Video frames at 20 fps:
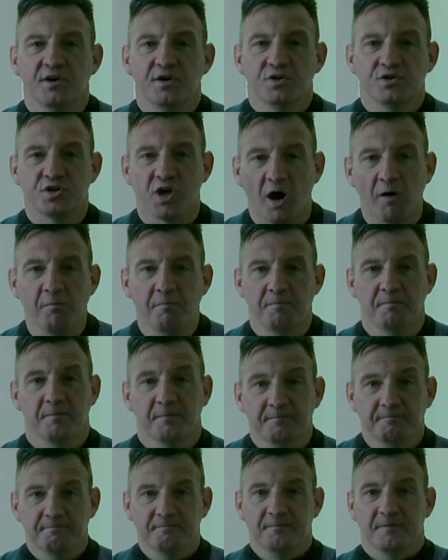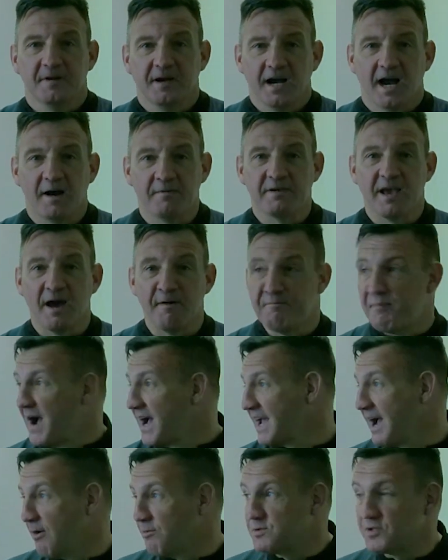So, I'm getting
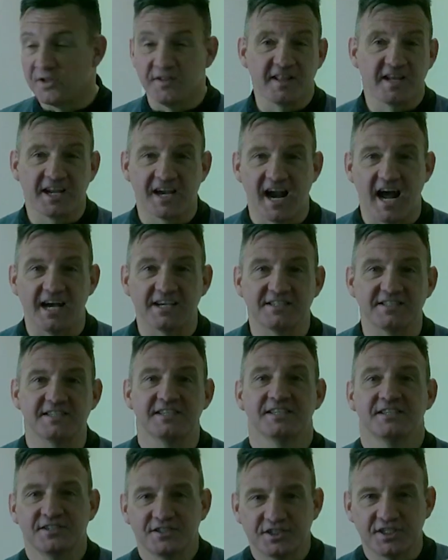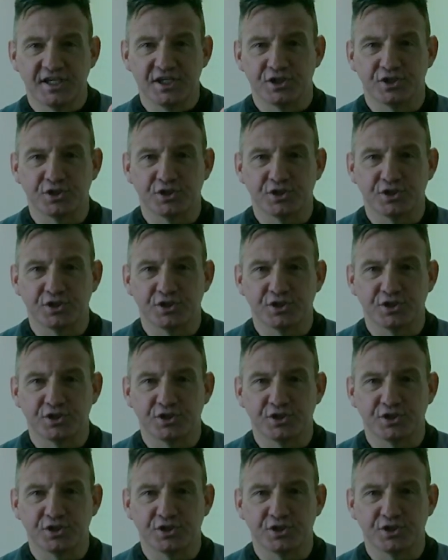back out on the grass. See you